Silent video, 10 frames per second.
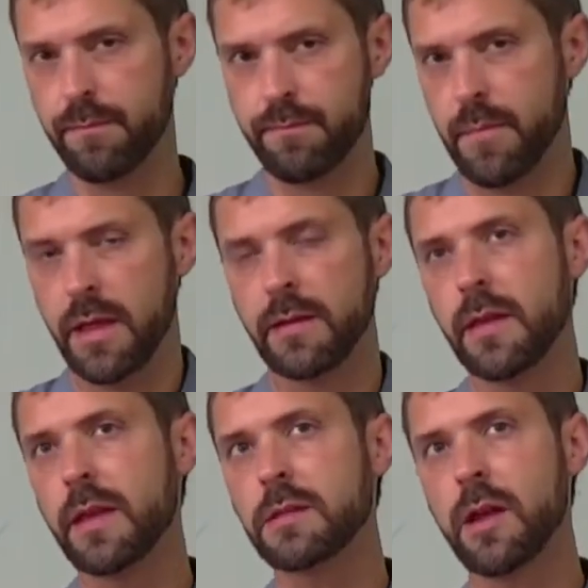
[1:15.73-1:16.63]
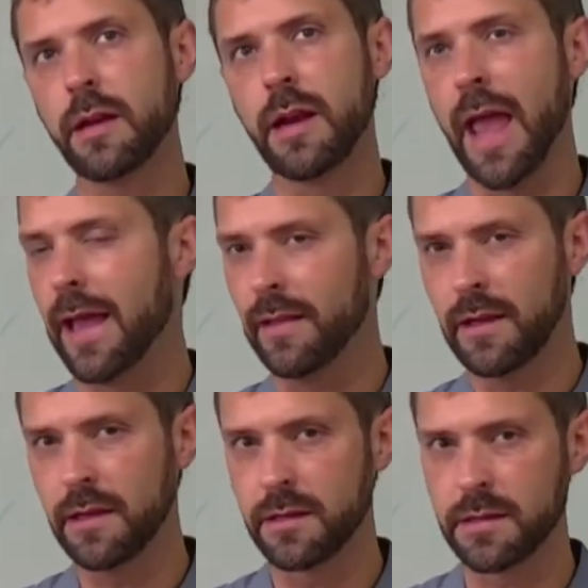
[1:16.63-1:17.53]
that's not an
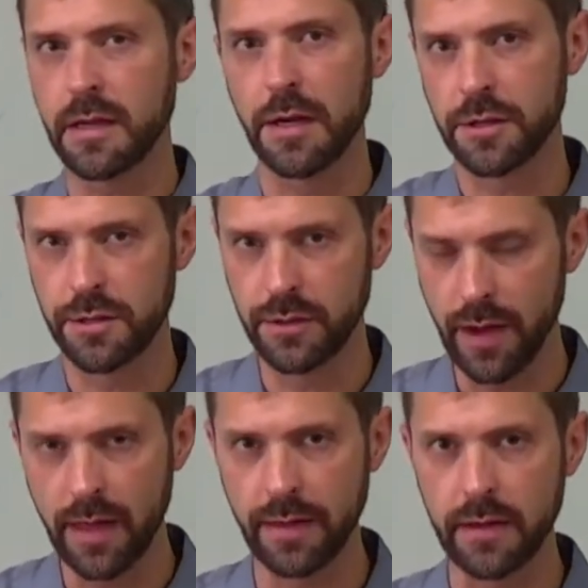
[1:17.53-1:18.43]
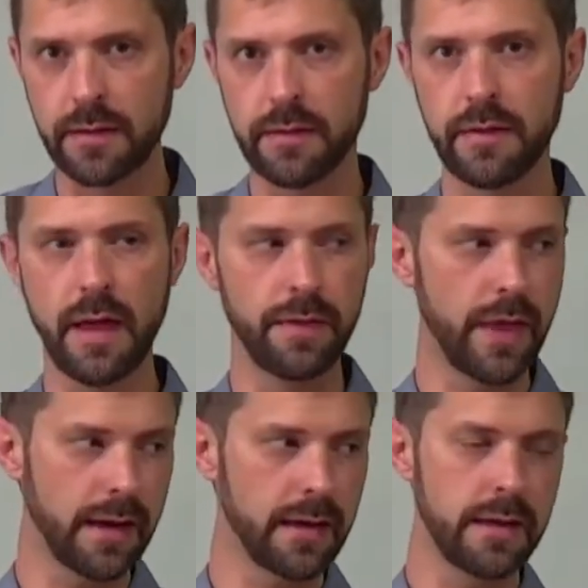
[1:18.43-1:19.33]
alien discussion to ethics.
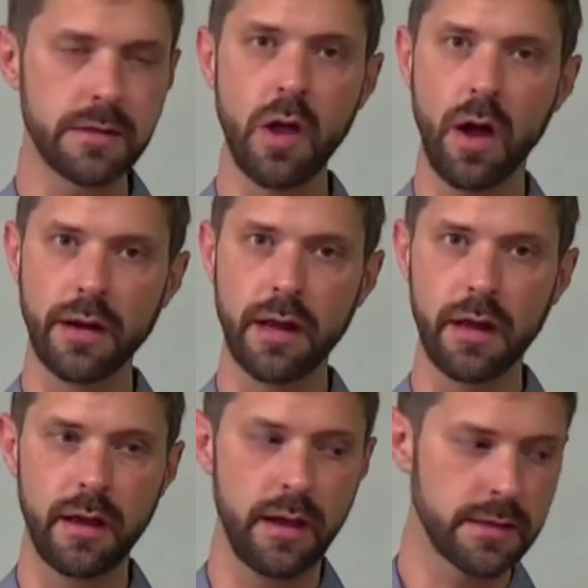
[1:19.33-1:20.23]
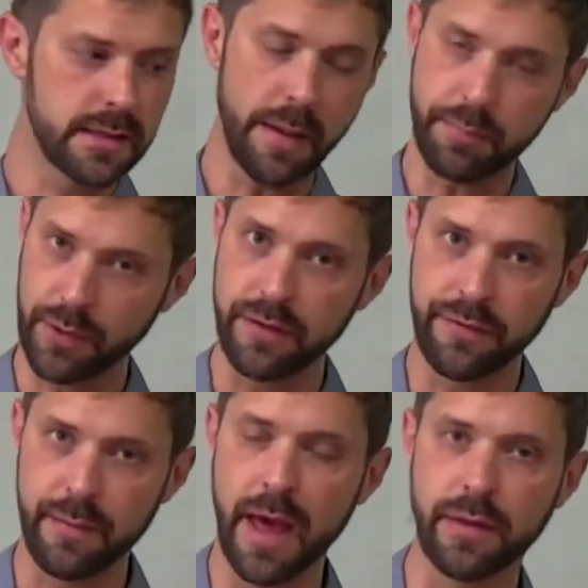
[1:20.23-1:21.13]
That is not separate from
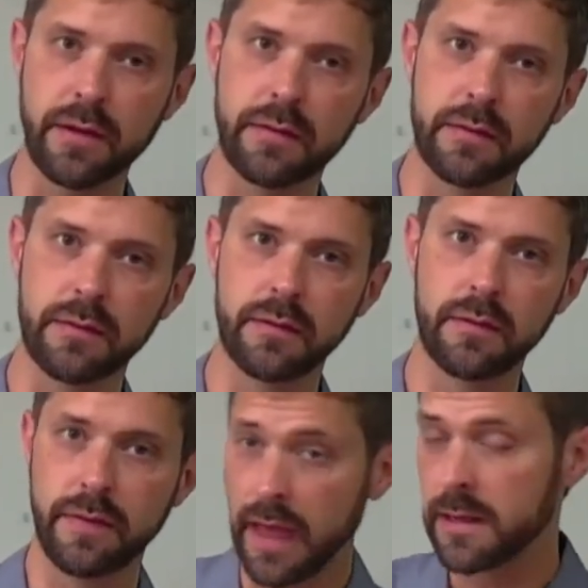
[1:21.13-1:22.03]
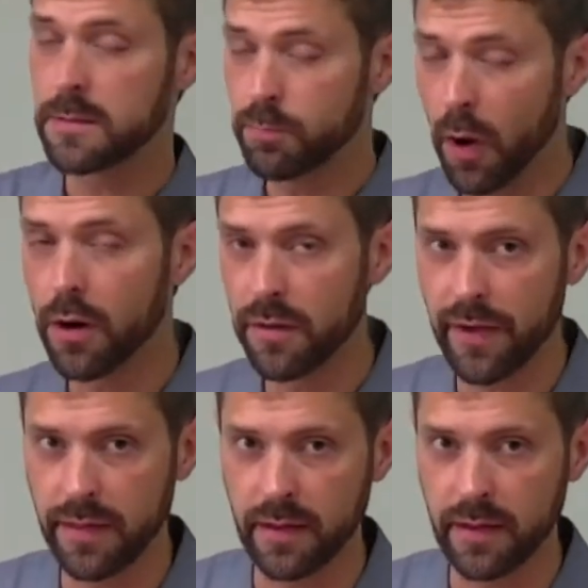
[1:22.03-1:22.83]
ethics. That is part of ethics.